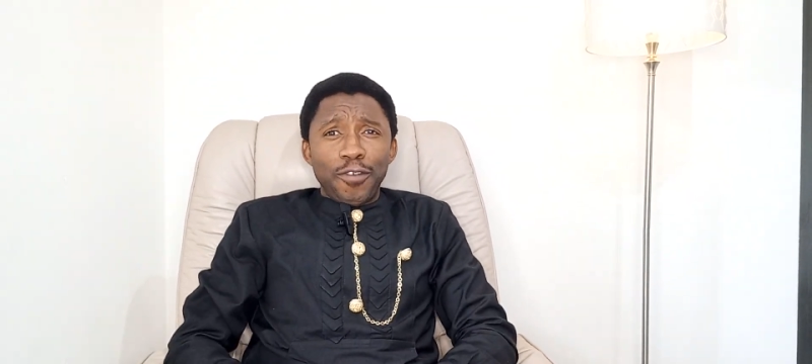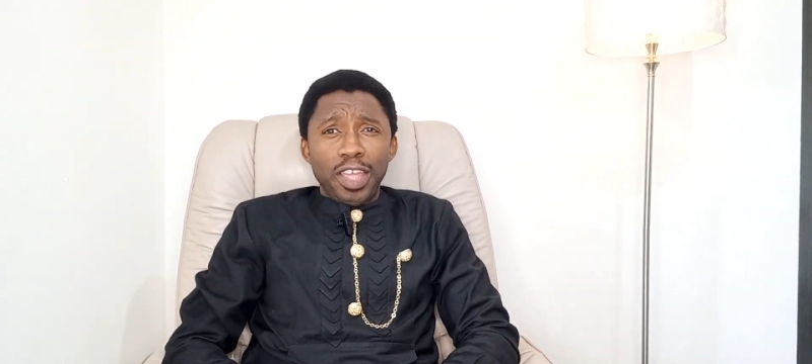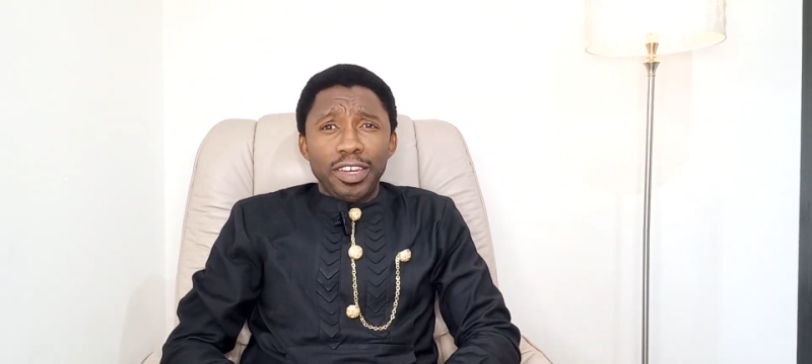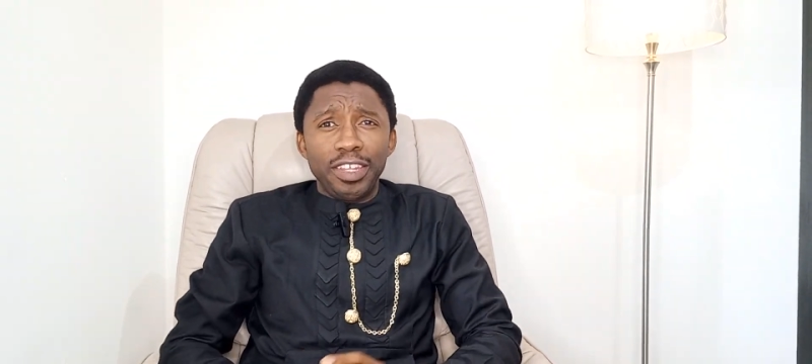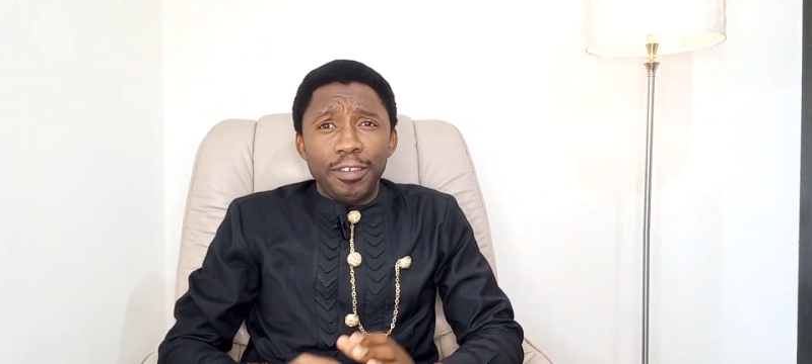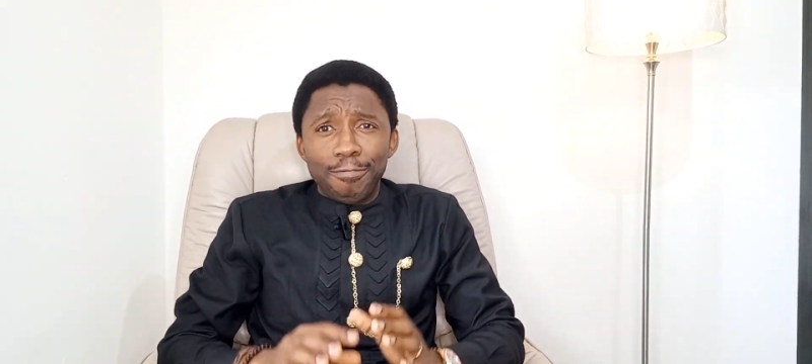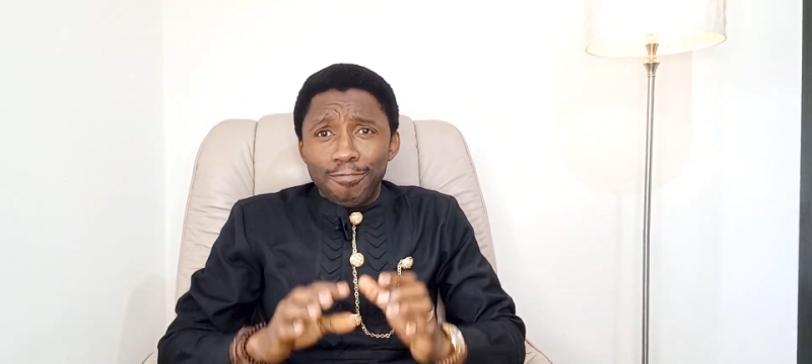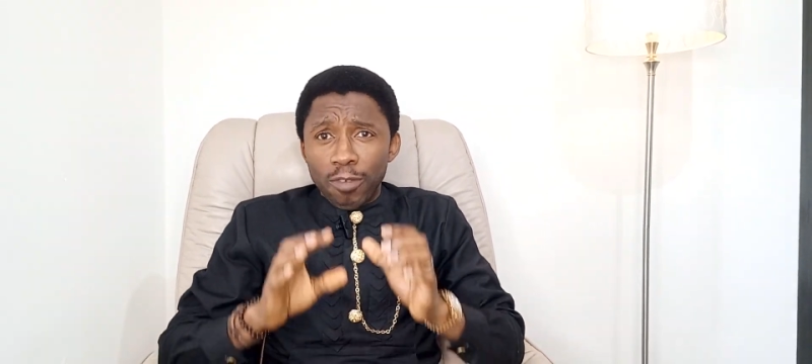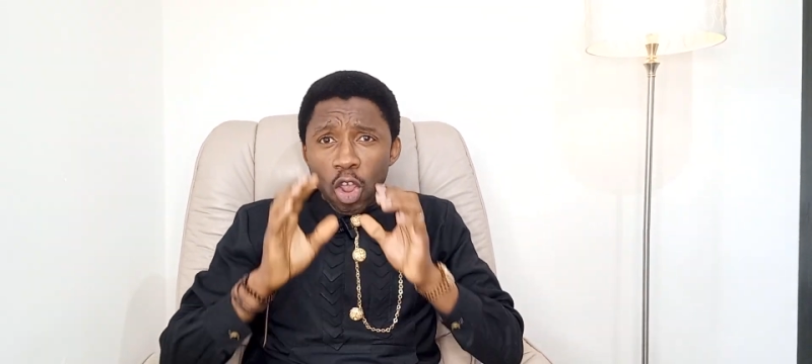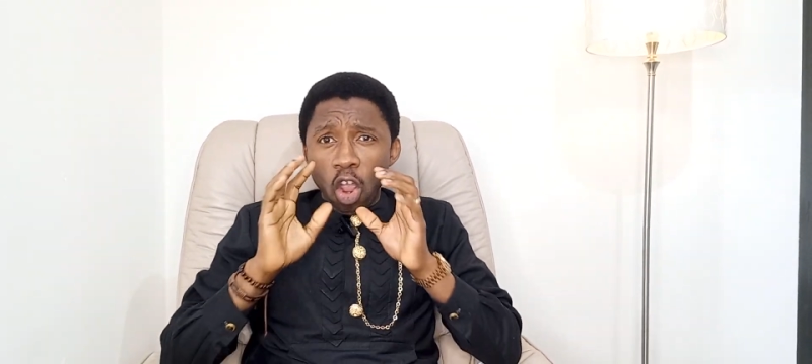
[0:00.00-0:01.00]

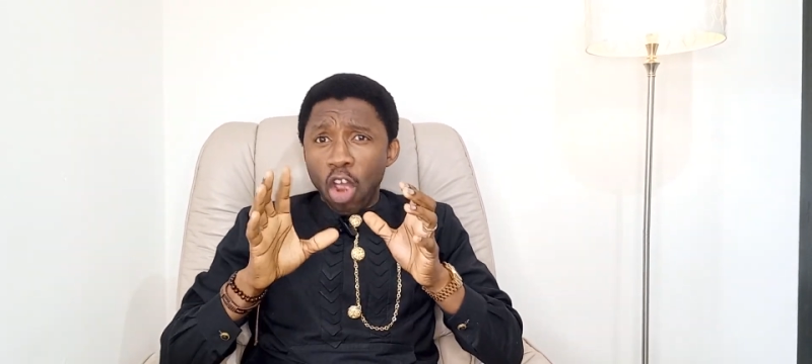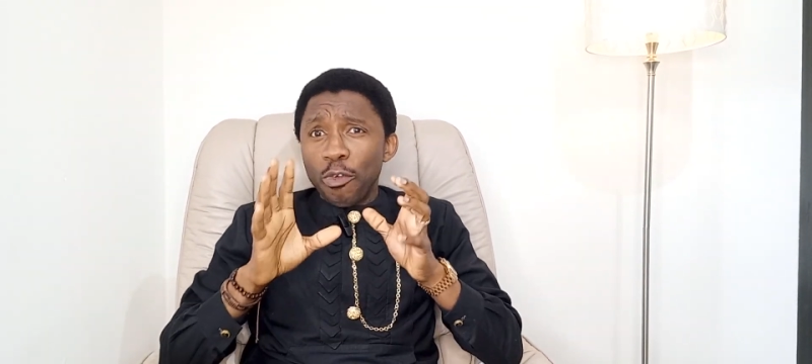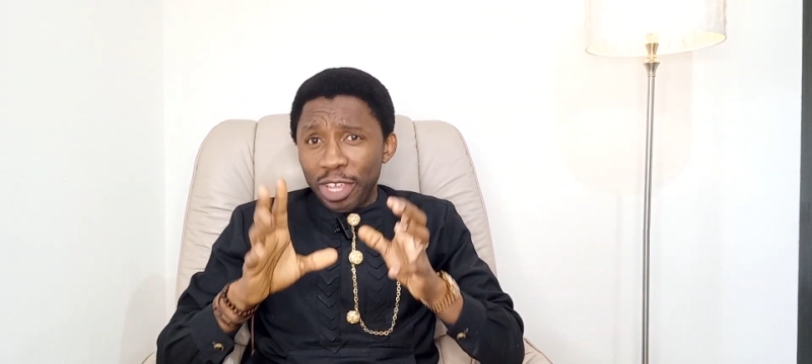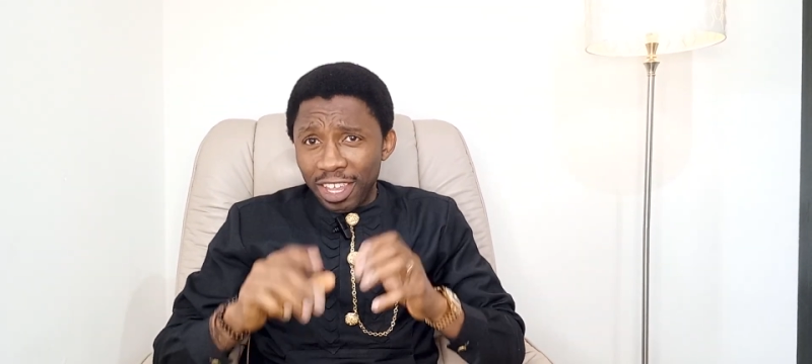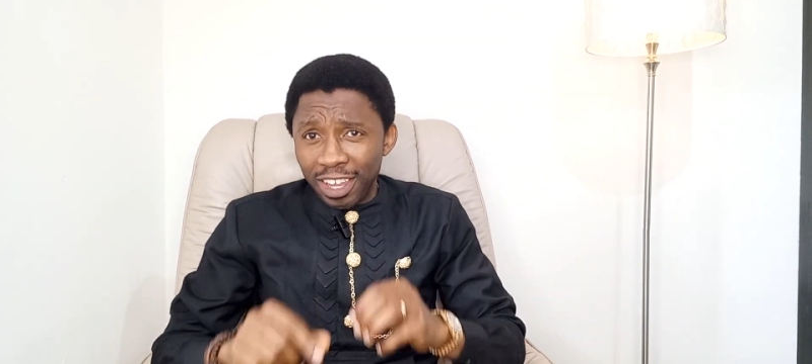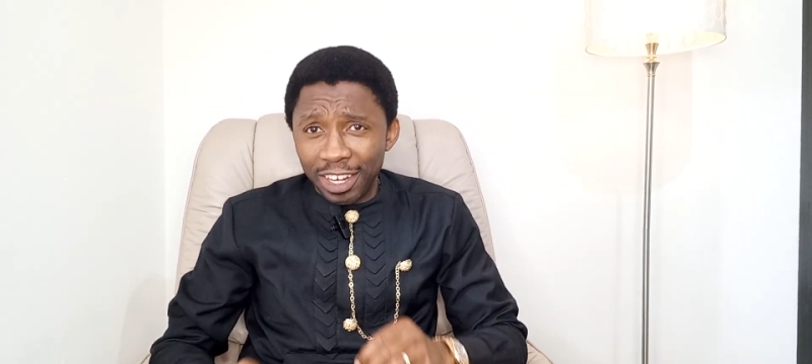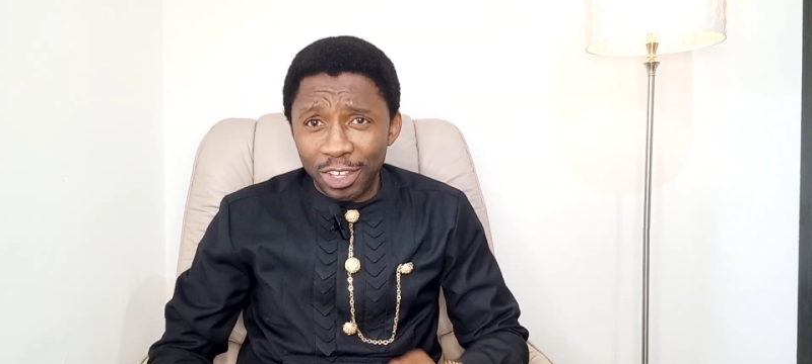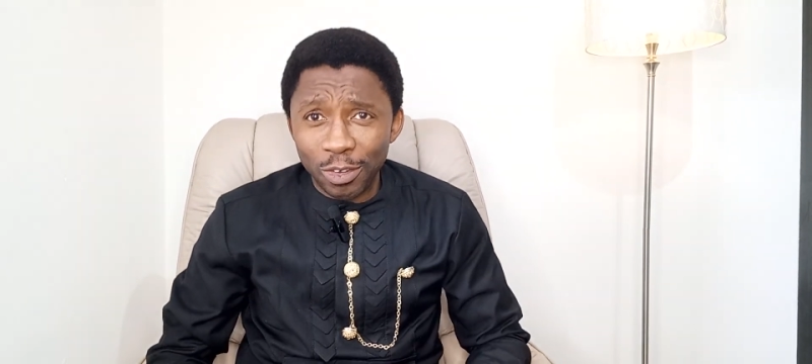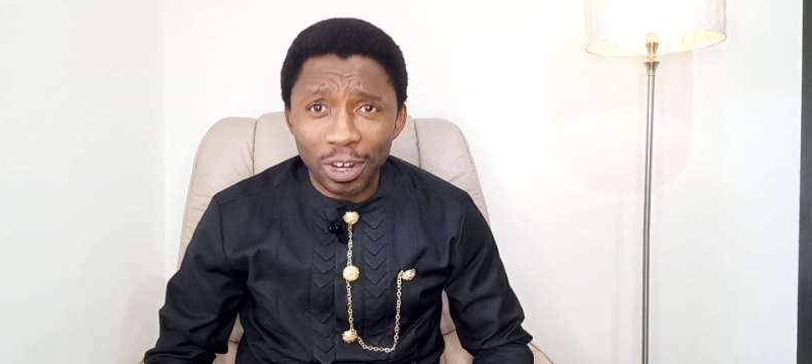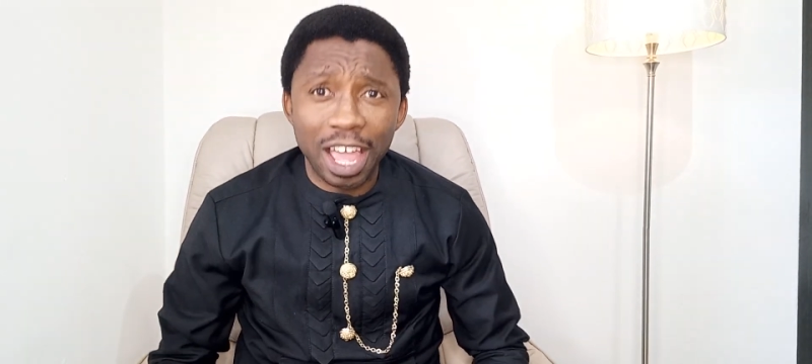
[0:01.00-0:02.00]
any hurricane
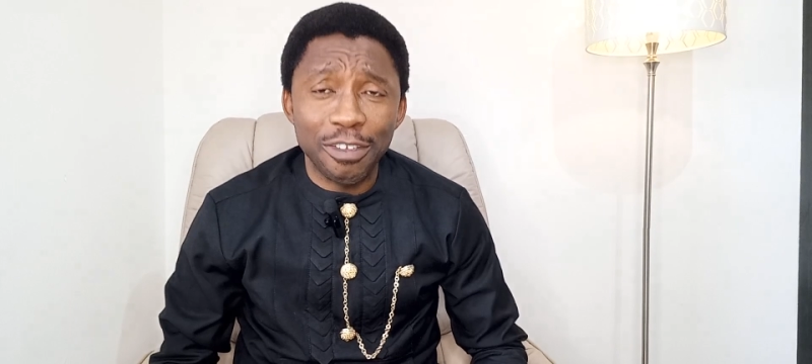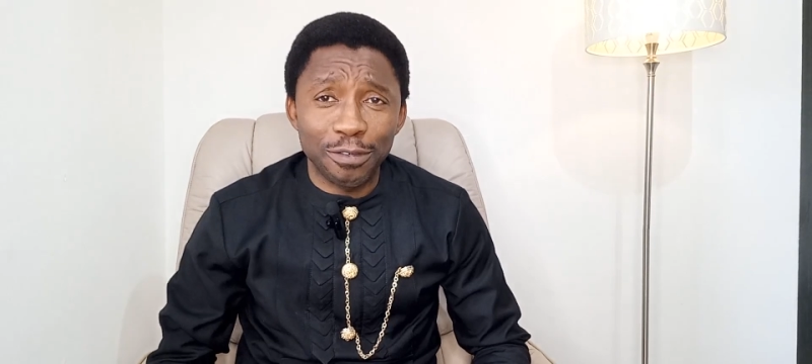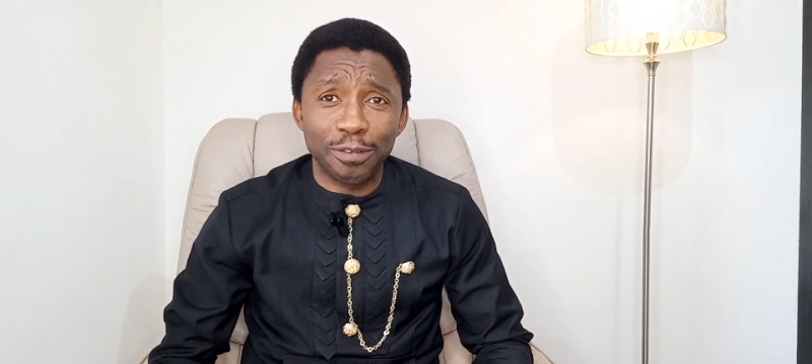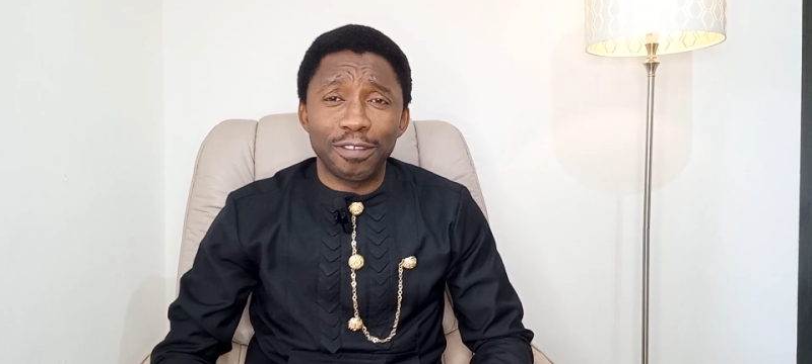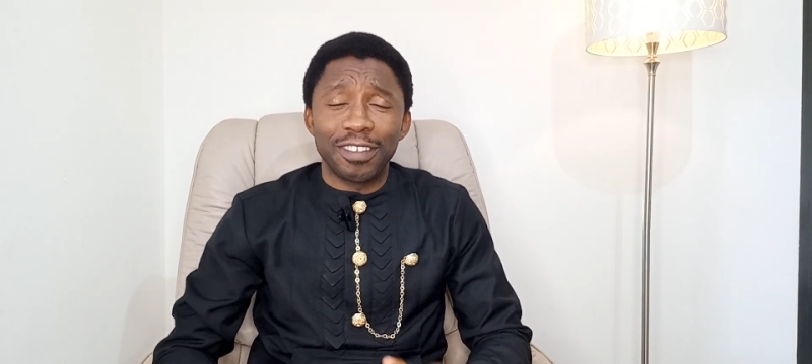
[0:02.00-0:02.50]
in your life?